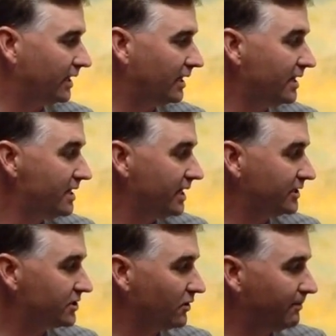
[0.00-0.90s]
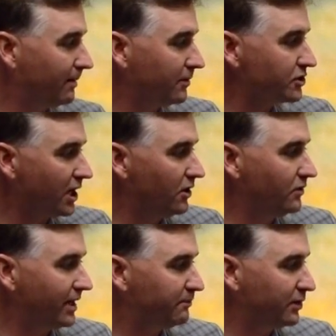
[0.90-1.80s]
And so the members
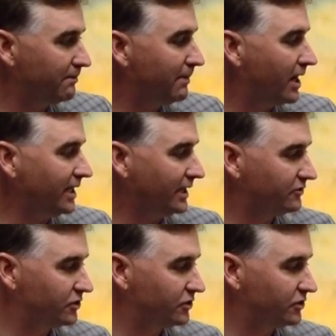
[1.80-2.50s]
own and put money